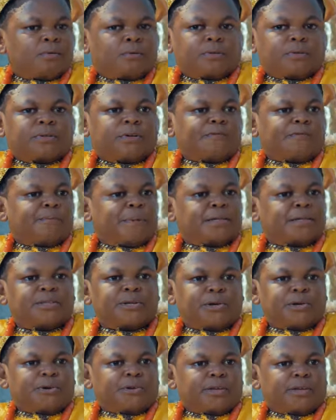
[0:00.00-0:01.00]
What of
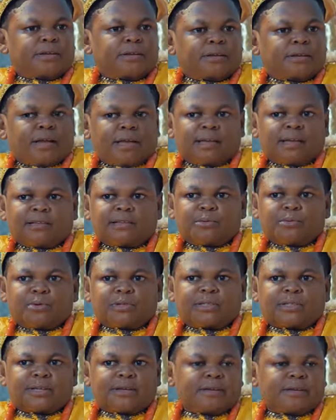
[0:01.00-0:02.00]
Master Koye? I heard he
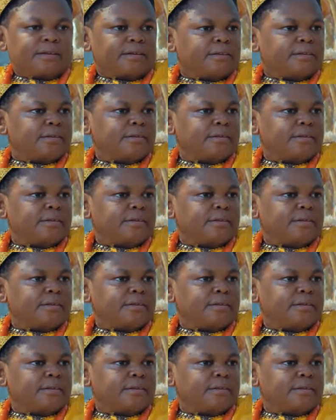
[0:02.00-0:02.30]
was here.